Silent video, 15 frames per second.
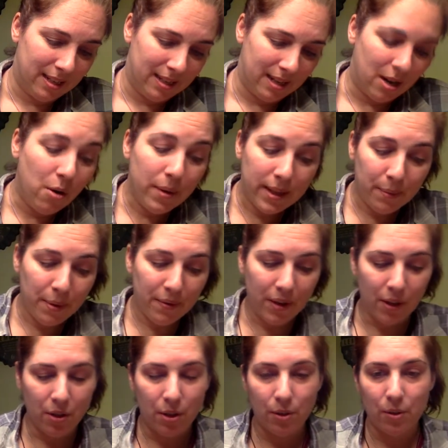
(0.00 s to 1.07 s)
Oh, and then we've got
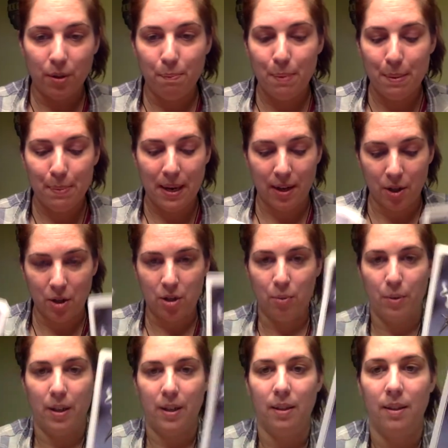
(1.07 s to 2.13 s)
2 sort of Pippi-ish
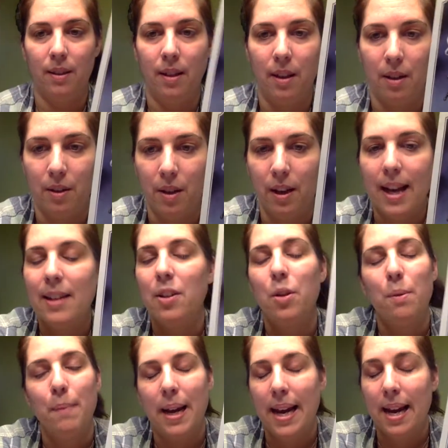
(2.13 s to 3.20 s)
ones here. The last 2
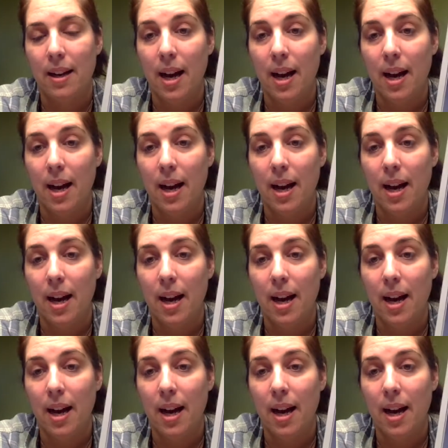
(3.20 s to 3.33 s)
in my hand.